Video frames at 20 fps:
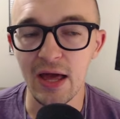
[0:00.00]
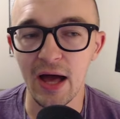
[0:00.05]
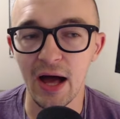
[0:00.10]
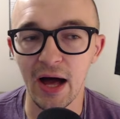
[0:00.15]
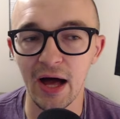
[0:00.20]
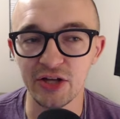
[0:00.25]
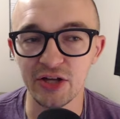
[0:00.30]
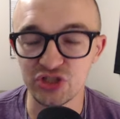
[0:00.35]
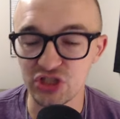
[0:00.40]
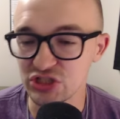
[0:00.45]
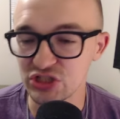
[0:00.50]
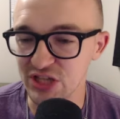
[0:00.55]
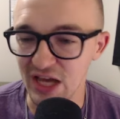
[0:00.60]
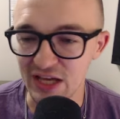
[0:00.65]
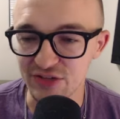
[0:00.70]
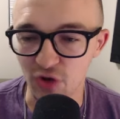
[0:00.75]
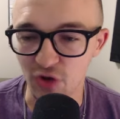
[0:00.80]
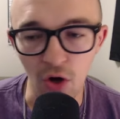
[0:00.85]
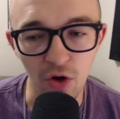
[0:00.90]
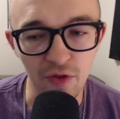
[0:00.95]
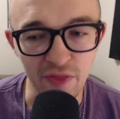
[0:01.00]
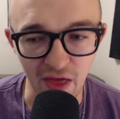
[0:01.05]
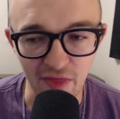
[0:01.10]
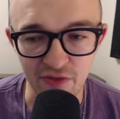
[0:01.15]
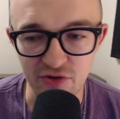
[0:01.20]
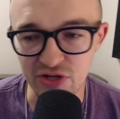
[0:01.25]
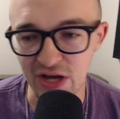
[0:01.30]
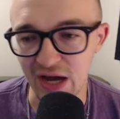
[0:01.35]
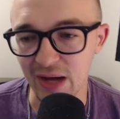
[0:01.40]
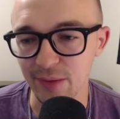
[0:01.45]
uh, just as all the
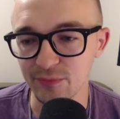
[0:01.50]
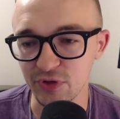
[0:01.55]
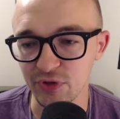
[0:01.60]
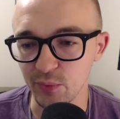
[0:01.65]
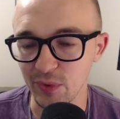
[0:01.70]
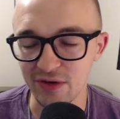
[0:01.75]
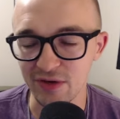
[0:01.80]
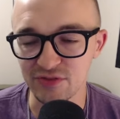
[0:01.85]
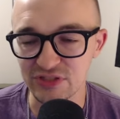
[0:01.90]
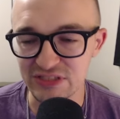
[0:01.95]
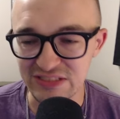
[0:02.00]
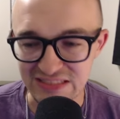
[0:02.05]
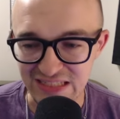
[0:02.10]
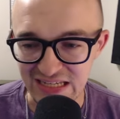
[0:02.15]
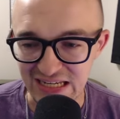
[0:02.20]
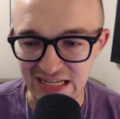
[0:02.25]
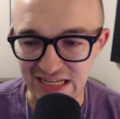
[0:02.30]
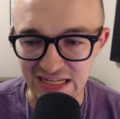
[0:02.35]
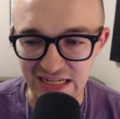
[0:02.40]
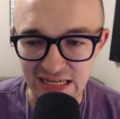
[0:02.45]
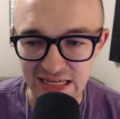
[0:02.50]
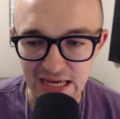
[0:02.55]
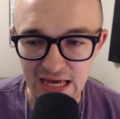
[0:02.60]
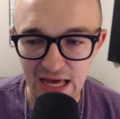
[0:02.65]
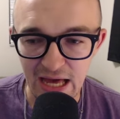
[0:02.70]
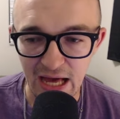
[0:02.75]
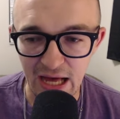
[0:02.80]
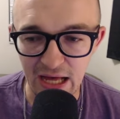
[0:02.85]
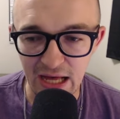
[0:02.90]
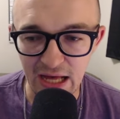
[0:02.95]
other times that we have seen
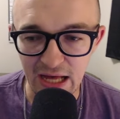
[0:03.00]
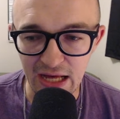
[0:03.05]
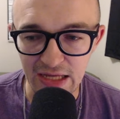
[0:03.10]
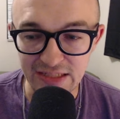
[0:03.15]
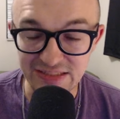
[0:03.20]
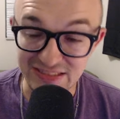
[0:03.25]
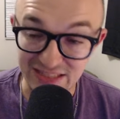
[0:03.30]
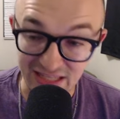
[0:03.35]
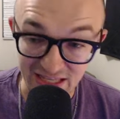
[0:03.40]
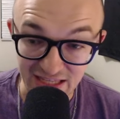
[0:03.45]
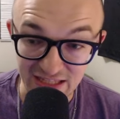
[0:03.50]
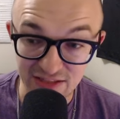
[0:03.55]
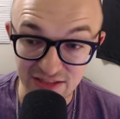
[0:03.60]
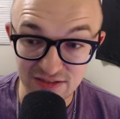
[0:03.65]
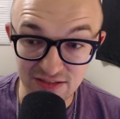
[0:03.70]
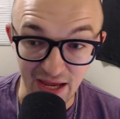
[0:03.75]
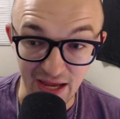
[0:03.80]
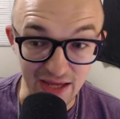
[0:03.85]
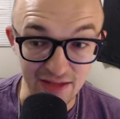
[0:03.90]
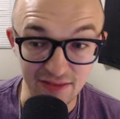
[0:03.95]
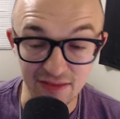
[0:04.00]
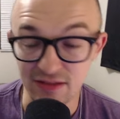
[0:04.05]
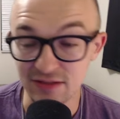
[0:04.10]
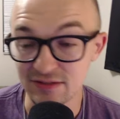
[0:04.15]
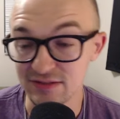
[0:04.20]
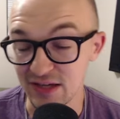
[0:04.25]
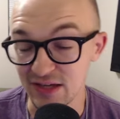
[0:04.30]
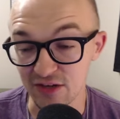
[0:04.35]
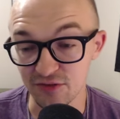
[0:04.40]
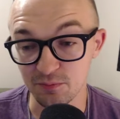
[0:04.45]
uh, skins and the
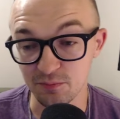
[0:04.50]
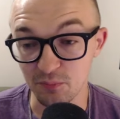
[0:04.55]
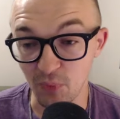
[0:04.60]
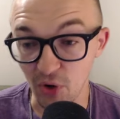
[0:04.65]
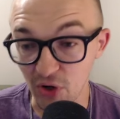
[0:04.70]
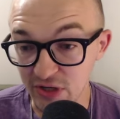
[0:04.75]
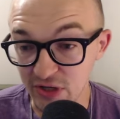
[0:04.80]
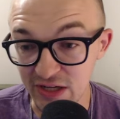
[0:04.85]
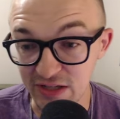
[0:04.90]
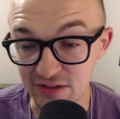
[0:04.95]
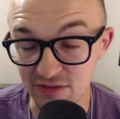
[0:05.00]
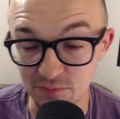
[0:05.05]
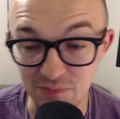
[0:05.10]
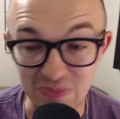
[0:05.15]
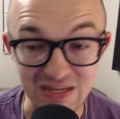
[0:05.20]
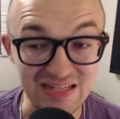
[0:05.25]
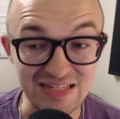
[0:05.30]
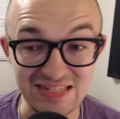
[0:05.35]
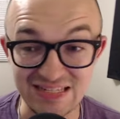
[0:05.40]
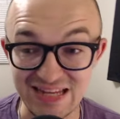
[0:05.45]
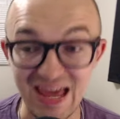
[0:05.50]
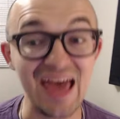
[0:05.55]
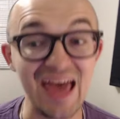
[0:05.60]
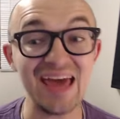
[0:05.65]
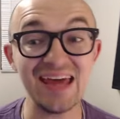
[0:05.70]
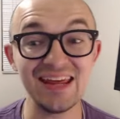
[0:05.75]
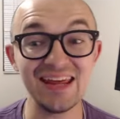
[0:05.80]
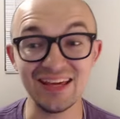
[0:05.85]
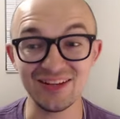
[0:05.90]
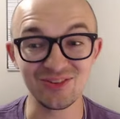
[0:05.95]
CS markets be
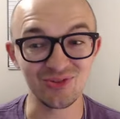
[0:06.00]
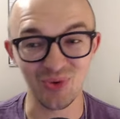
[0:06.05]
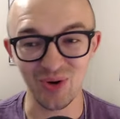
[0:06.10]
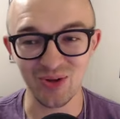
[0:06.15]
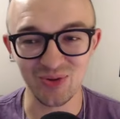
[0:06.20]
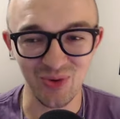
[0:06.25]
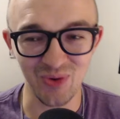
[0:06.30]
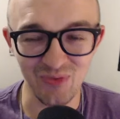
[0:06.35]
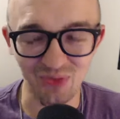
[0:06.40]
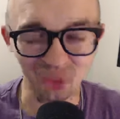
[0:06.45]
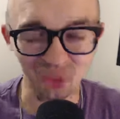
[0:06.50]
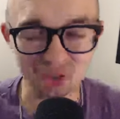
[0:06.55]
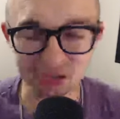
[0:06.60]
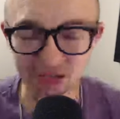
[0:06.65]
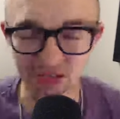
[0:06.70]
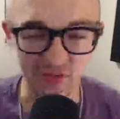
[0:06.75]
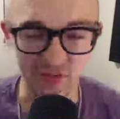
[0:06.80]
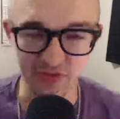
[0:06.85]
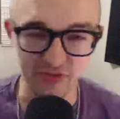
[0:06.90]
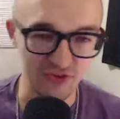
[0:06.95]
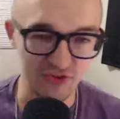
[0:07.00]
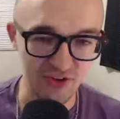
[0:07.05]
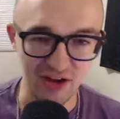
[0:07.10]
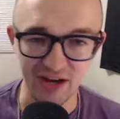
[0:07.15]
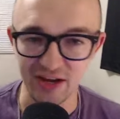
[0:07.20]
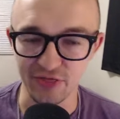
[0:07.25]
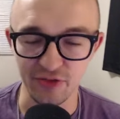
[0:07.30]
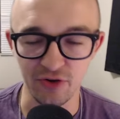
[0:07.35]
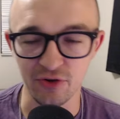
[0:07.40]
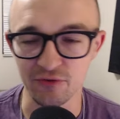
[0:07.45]
dead in 2024, again, this is the
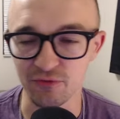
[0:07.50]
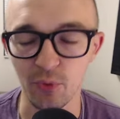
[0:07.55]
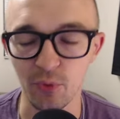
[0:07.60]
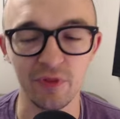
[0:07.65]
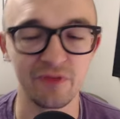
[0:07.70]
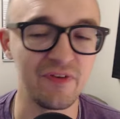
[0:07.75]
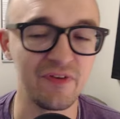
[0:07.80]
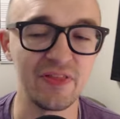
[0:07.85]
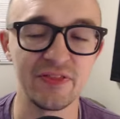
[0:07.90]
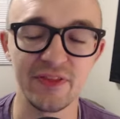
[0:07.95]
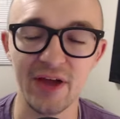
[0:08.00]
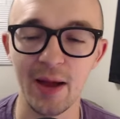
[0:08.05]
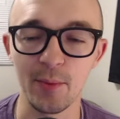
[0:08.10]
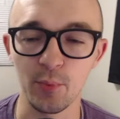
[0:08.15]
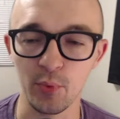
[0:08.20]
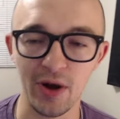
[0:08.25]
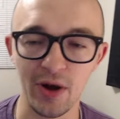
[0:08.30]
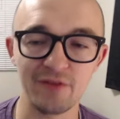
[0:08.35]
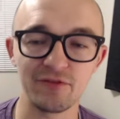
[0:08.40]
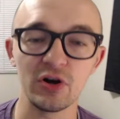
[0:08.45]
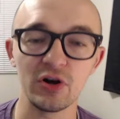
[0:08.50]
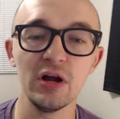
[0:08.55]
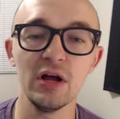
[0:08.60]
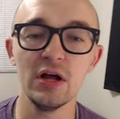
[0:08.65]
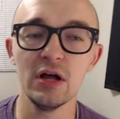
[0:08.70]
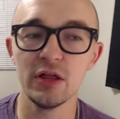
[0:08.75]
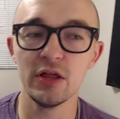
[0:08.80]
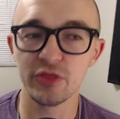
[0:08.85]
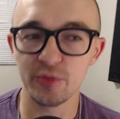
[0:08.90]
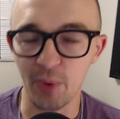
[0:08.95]
second, third, fourth, fifth time, whatever,
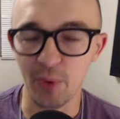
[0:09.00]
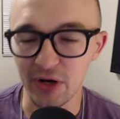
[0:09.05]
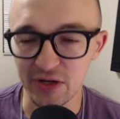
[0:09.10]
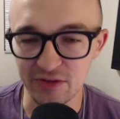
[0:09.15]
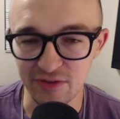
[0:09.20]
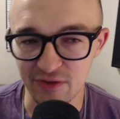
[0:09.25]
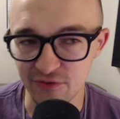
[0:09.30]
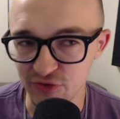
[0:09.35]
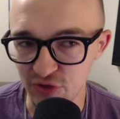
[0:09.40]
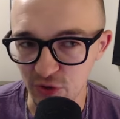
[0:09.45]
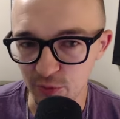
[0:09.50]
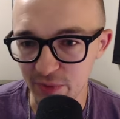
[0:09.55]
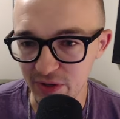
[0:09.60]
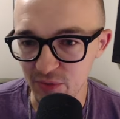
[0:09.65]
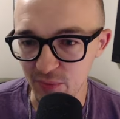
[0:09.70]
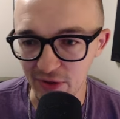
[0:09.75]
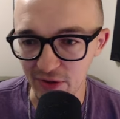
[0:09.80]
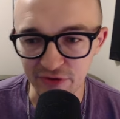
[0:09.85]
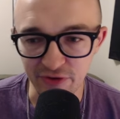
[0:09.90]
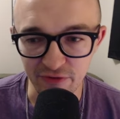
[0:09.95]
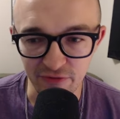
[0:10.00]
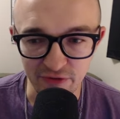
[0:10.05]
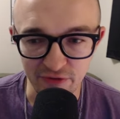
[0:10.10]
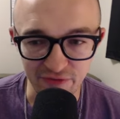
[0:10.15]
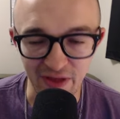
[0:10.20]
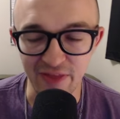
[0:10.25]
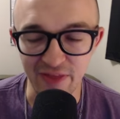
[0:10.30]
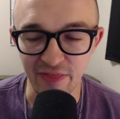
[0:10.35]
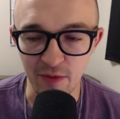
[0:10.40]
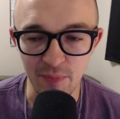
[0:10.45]
the markets have still been relatively flat.